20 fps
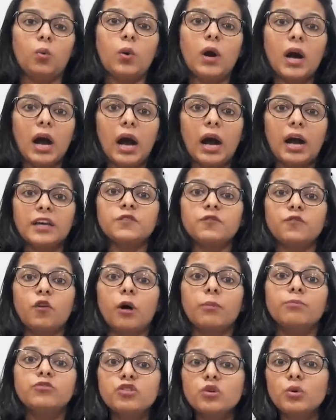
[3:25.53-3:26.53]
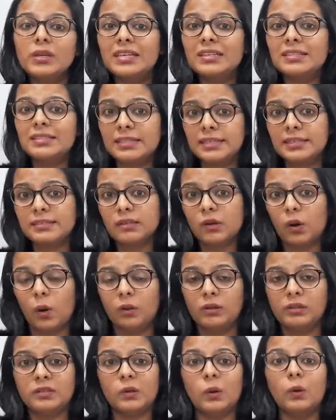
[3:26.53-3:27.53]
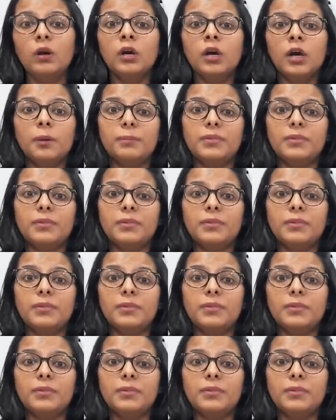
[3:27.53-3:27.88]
were asked from Julius Caesar also